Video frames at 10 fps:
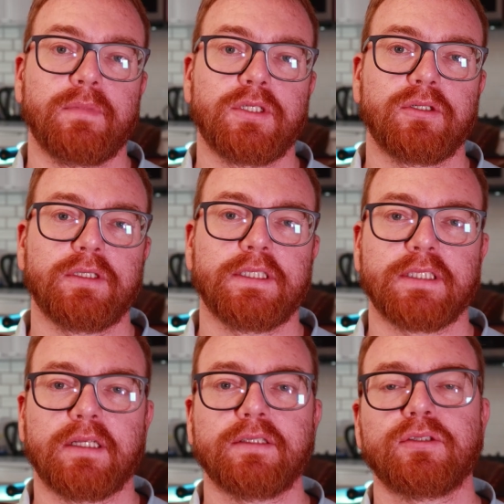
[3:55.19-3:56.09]
Midjourney
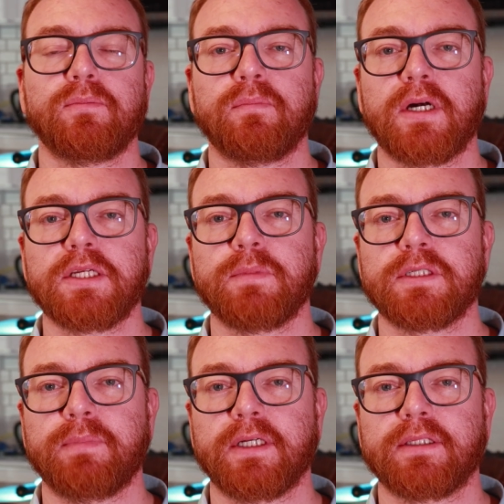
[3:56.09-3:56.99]
is also much,
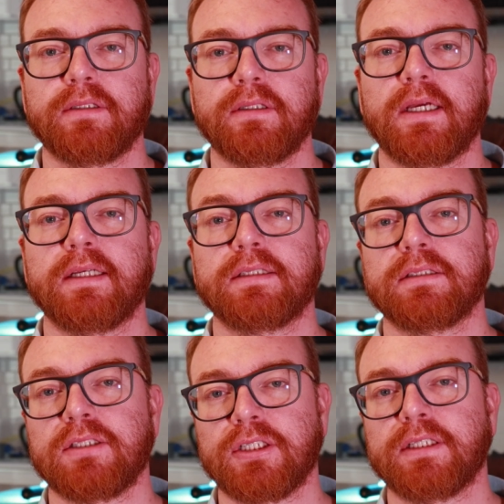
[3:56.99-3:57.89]
much better
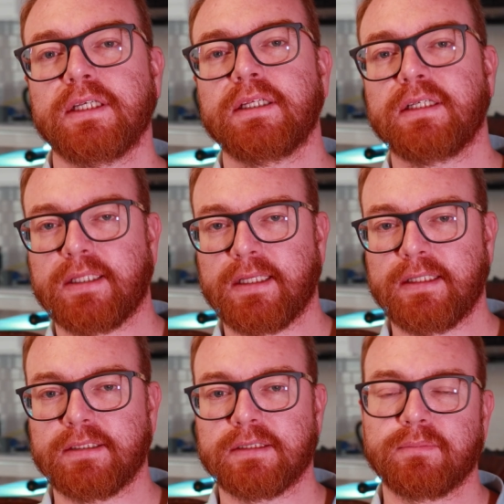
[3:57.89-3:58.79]
at generating
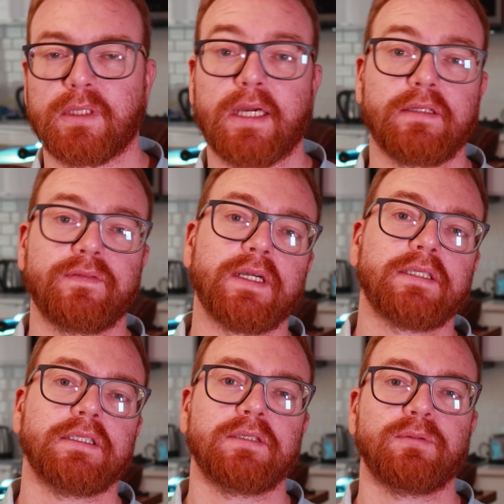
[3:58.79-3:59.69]
realism. And in
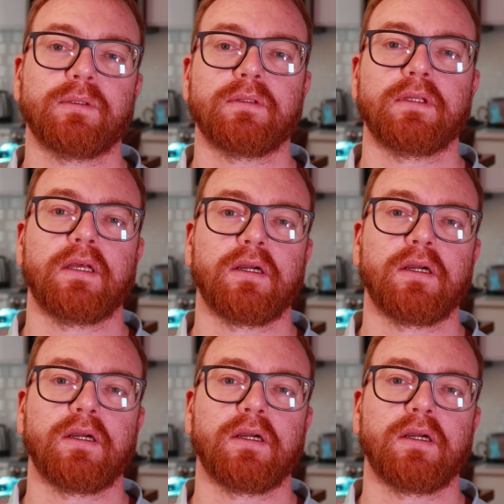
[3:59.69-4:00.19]
fact, it will